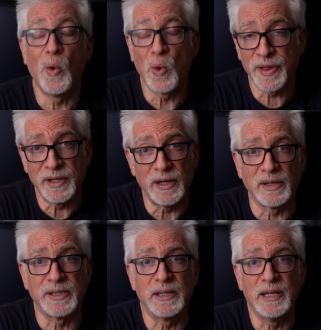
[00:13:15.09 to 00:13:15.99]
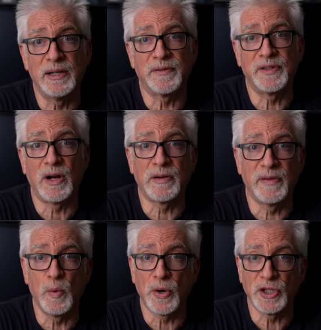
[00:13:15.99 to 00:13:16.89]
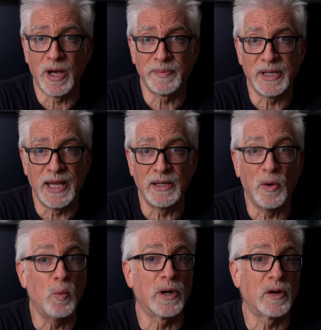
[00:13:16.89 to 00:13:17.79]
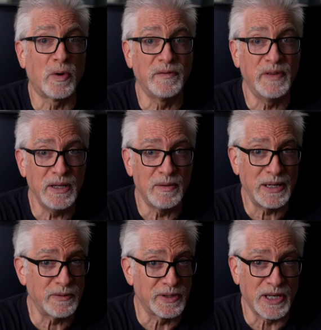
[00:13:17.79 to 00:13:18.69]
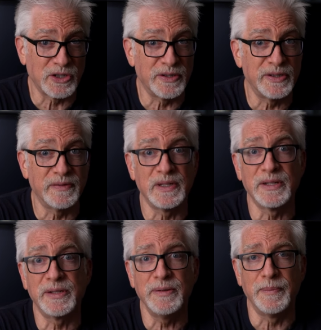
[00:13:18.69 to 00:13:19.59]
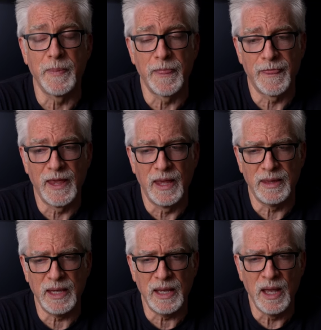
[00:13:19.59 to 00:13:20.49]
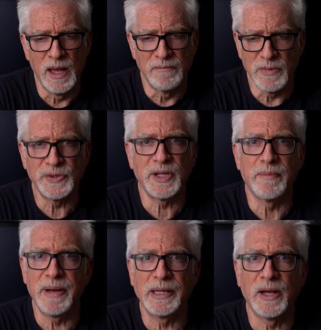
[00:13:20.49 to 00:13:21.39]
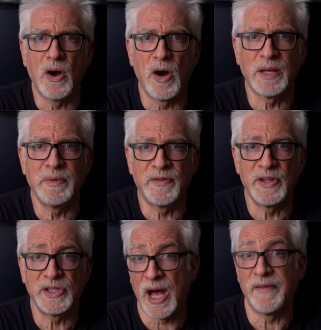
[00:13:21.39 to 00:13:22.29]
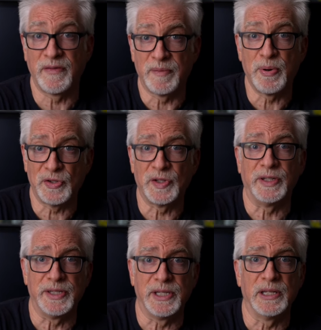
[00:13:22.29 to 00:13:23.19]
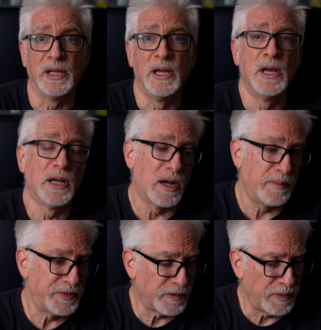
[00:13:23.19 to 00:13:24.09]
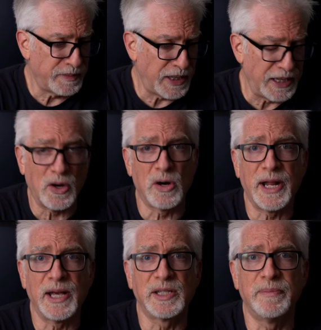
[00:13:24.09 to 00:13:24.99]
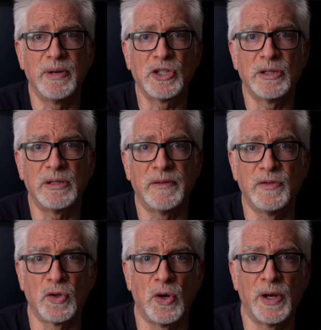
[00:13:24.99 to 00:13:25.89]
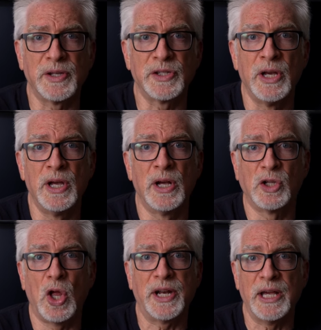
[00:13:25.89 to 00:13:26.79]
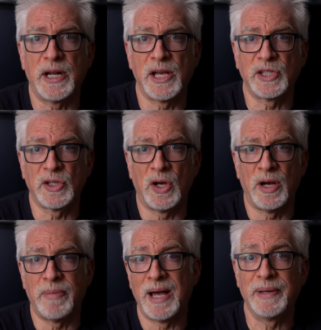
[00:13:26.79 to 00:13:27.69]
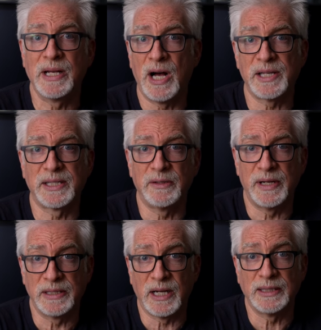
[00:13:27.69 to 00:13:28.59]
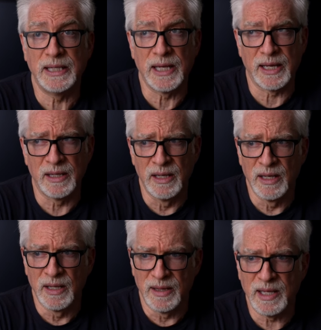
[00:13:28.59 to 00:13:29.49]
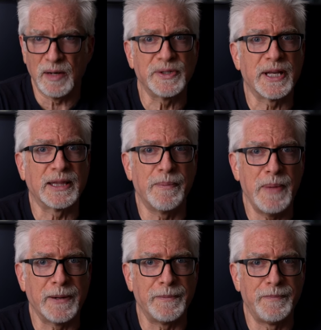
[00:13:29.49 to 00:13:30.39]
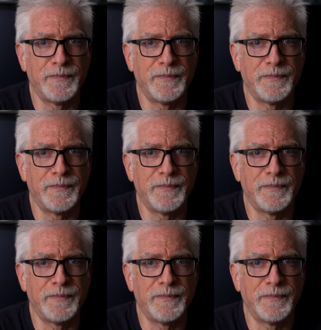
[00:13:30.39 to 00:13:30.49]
orthodoxy in our photography workshops and one-on-one video mentoring sessions via Zoom. The most compelling argument for this I've ever personally seen comes from an art exhibition of drawings Claudia and I saw by Picasso and Dali. I think it was at the Met.